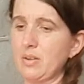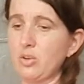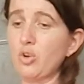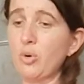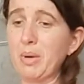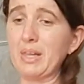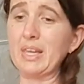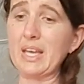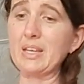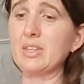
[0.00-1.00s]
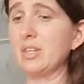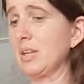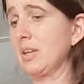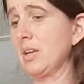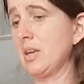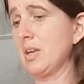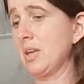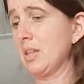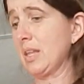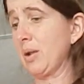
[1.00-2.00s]
know my length
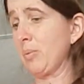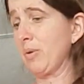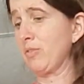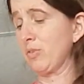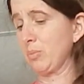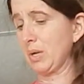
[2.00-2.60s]
that I want for